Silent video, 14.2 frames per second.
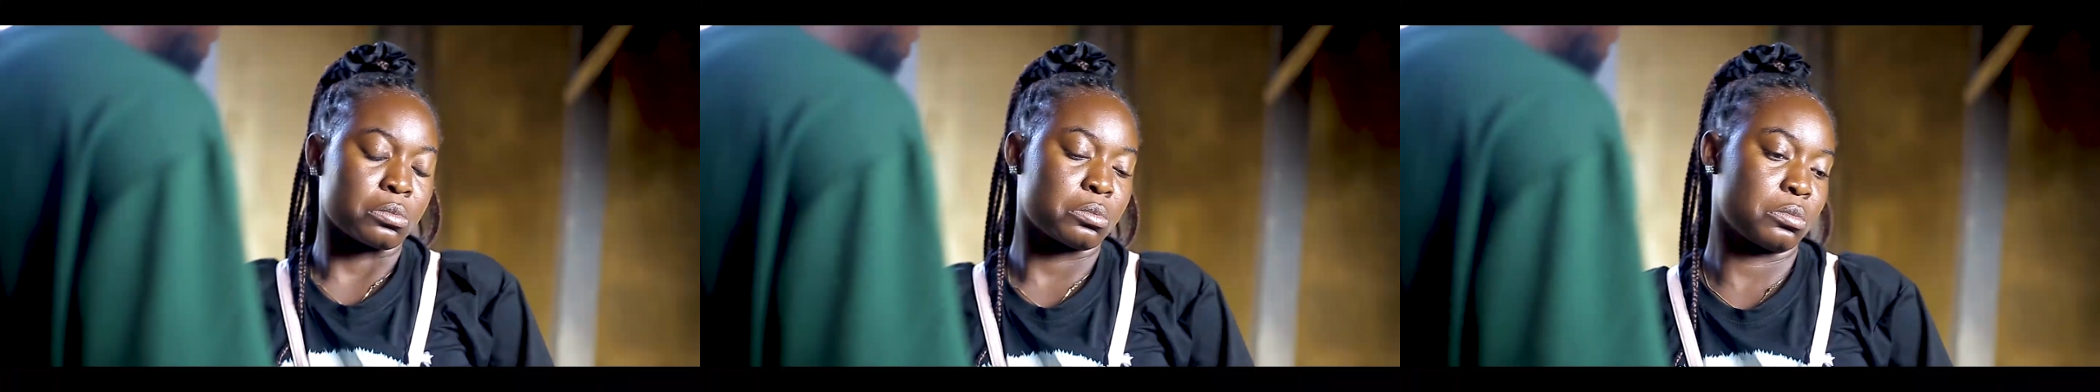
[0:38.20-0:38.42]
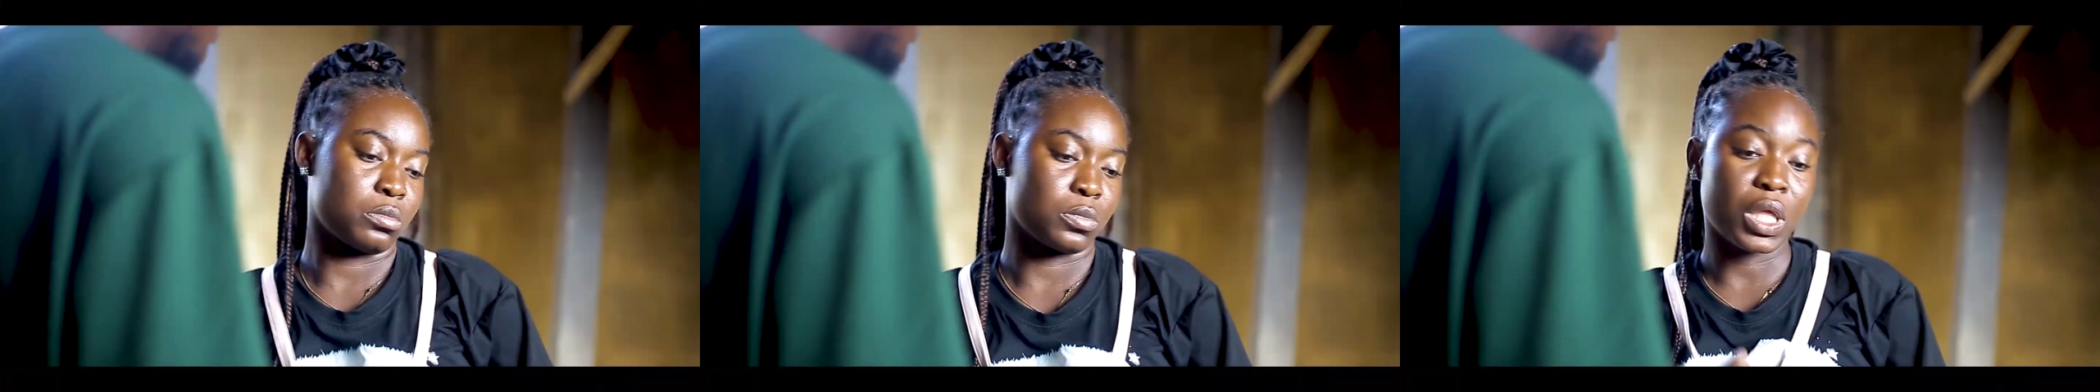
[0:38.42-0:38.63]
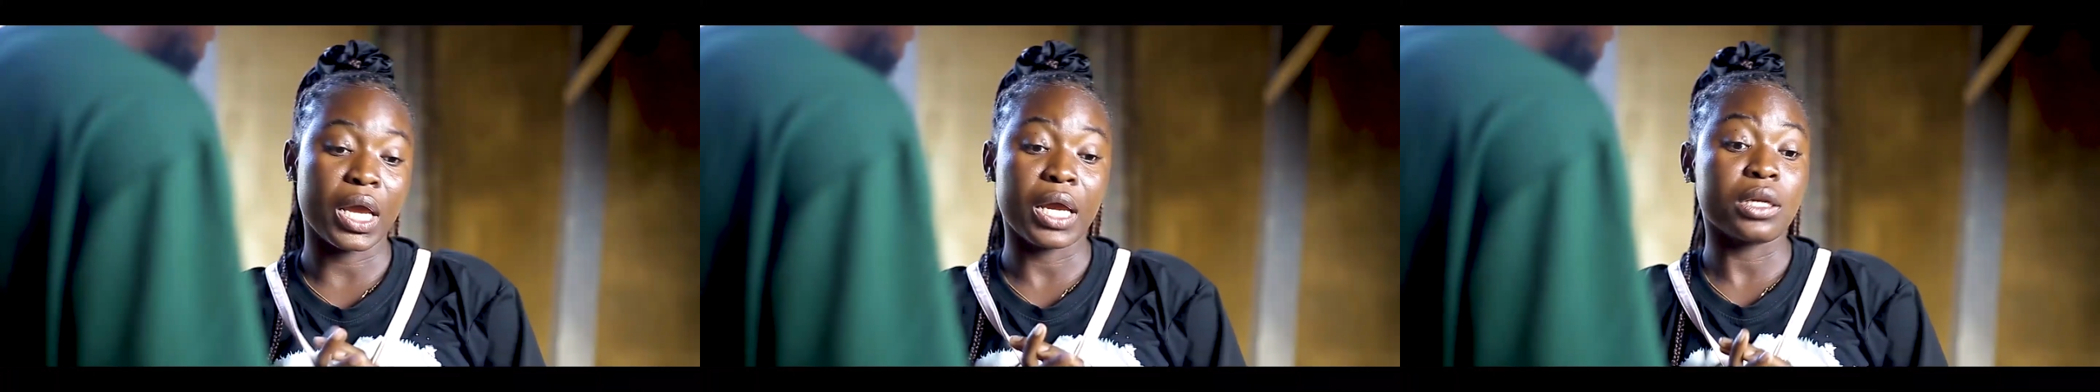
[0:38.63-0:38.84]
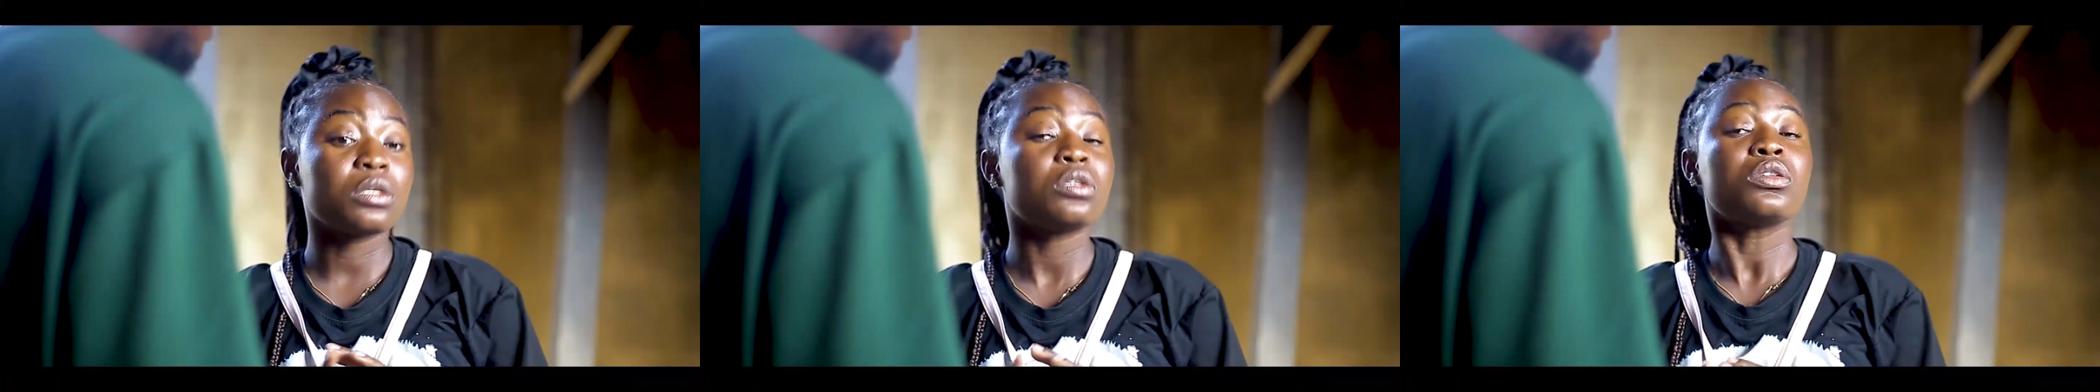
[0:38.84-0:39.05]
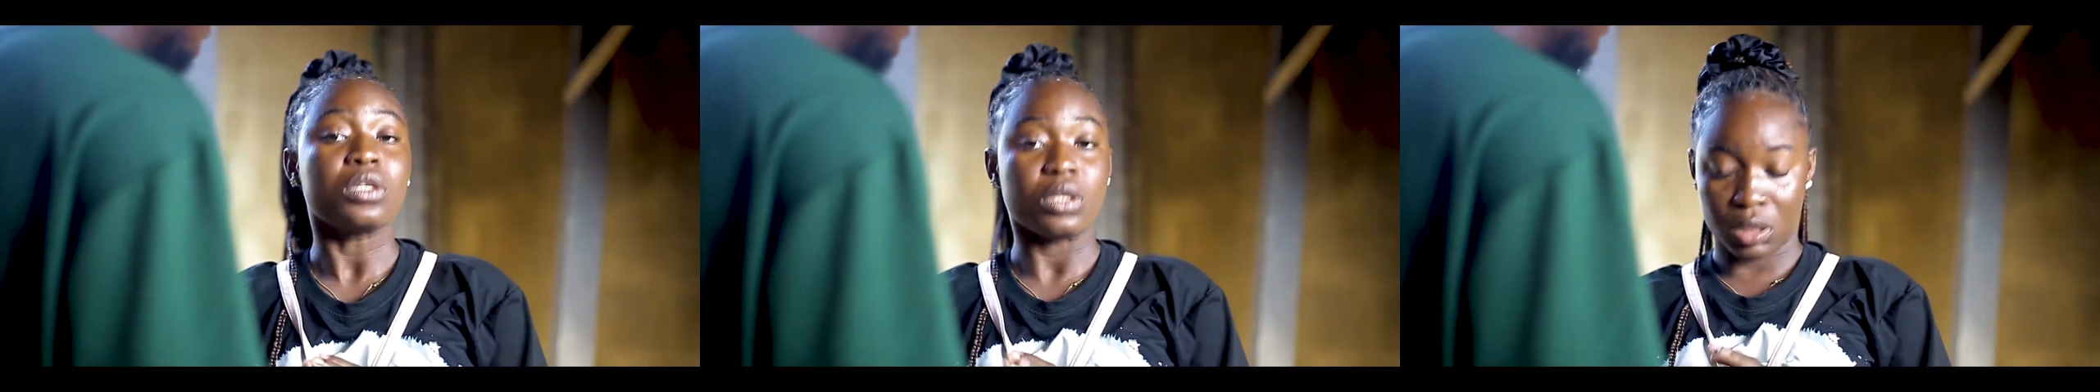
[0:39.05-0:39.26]
Okay.
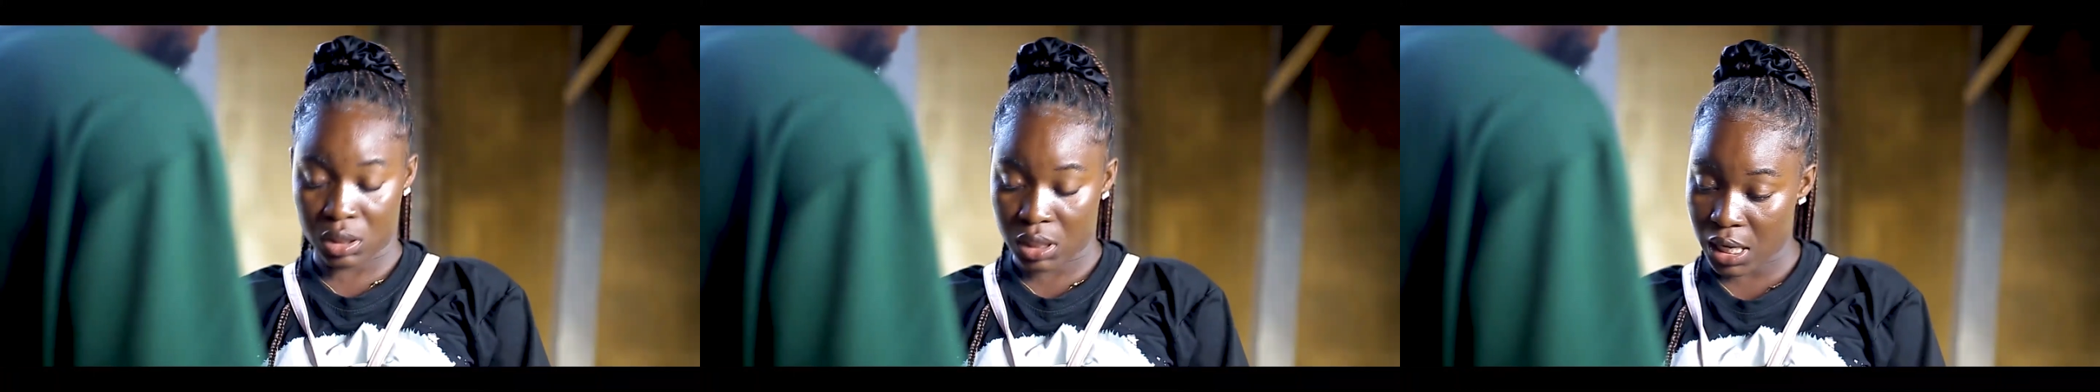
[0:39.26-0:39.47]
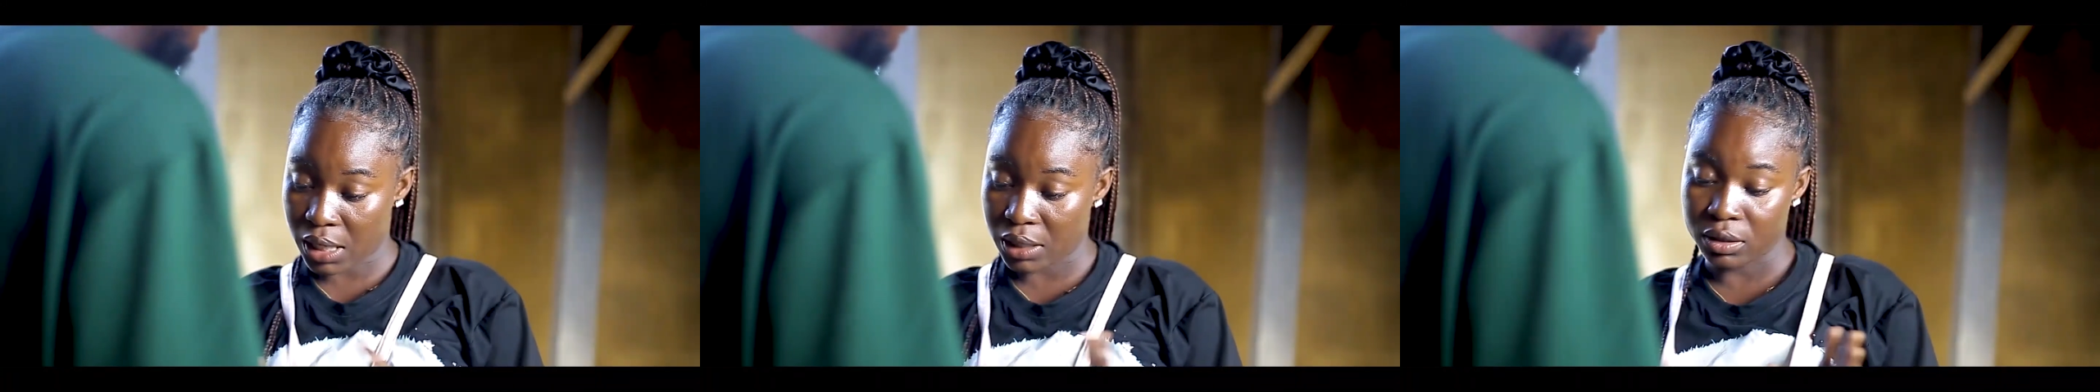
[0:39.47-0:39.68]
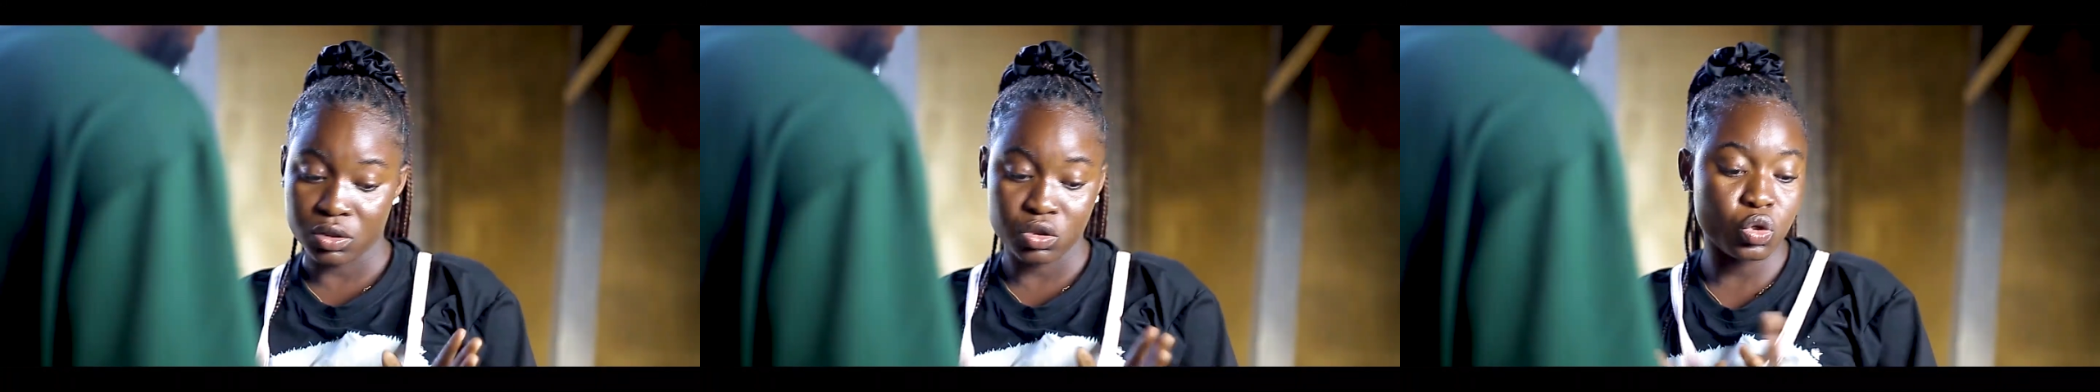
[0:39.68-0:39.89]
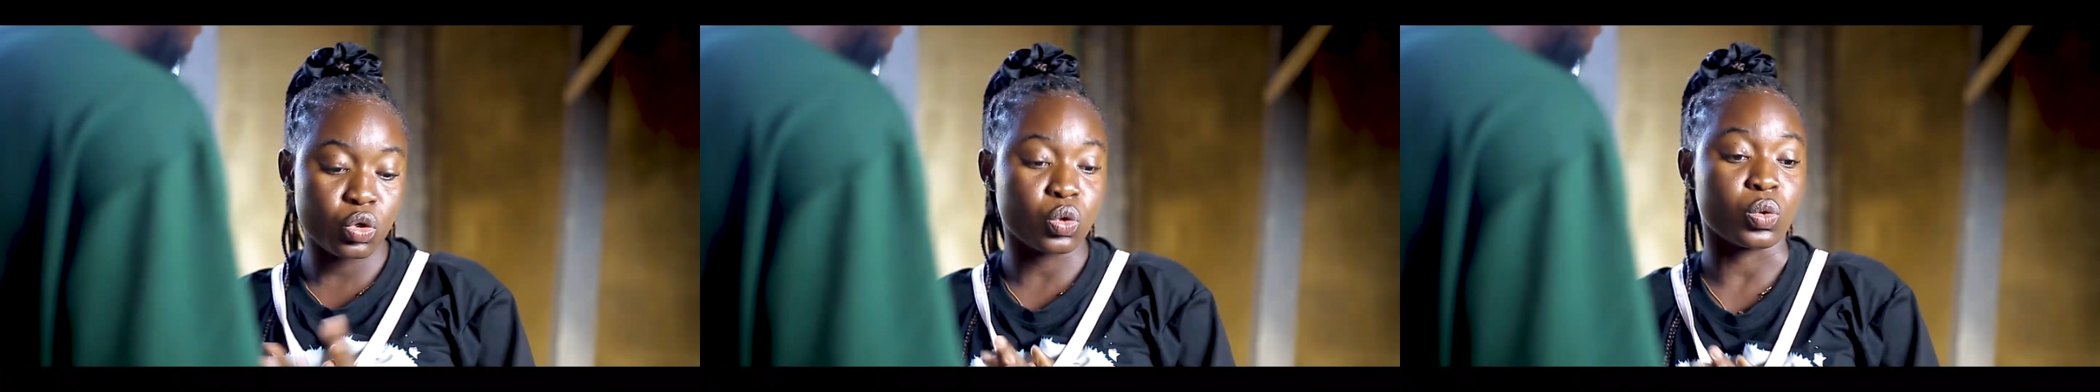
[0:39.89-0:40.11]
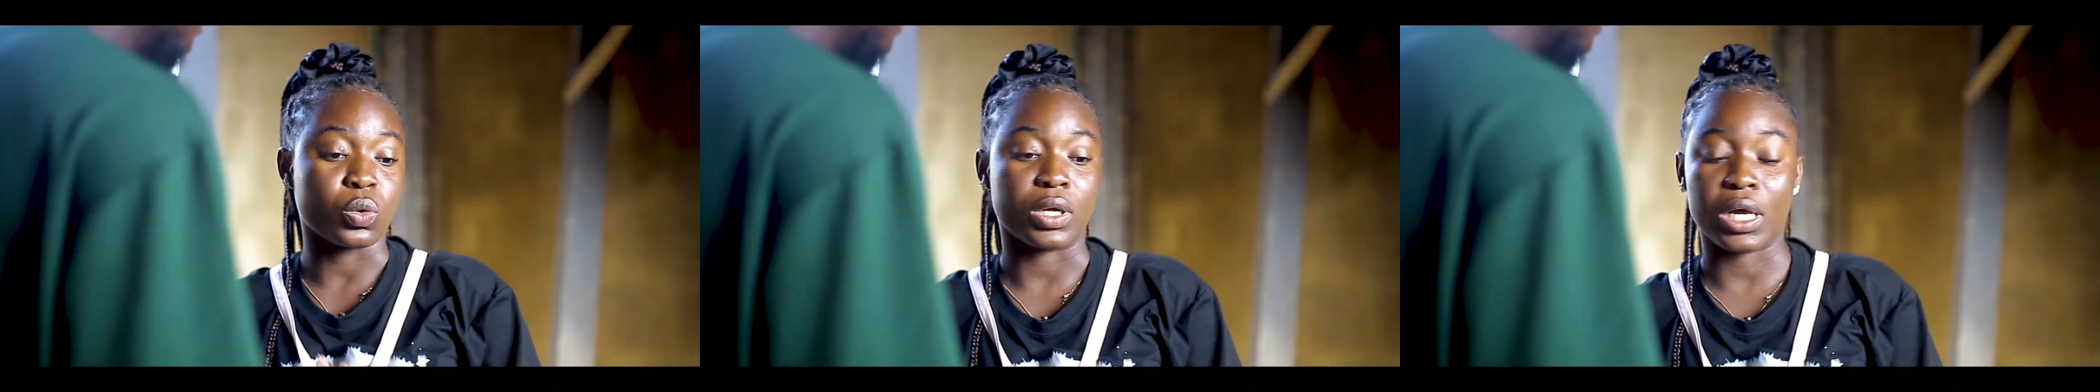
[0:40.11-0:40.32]
Then
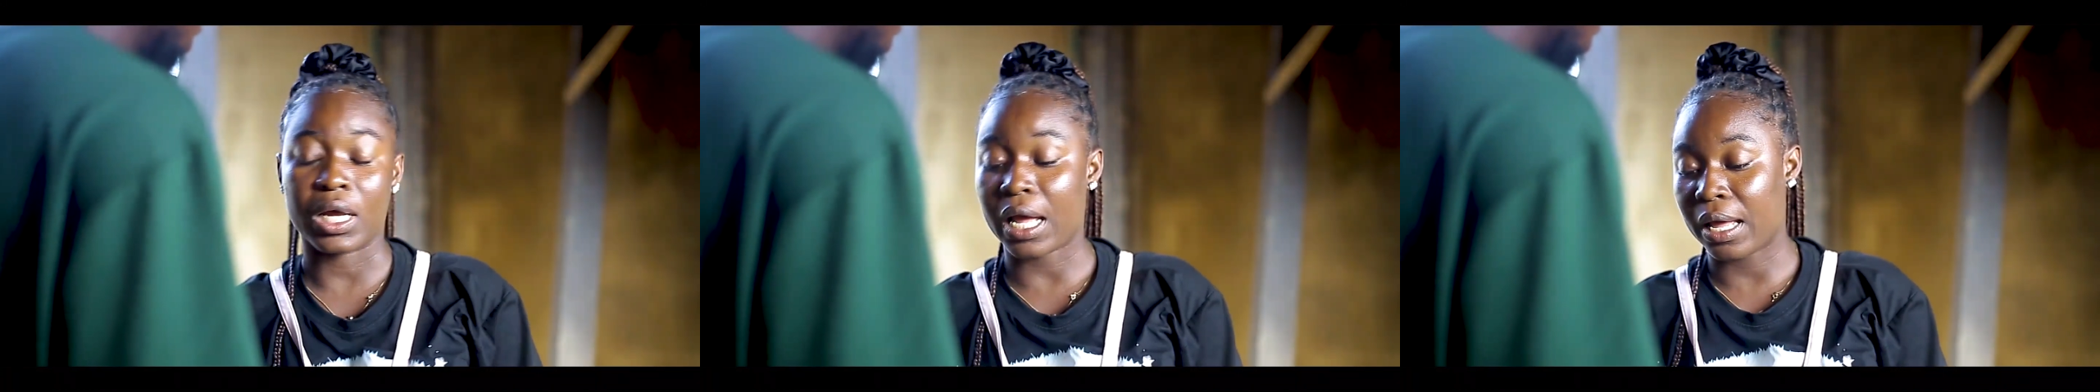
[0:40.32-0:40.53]
you,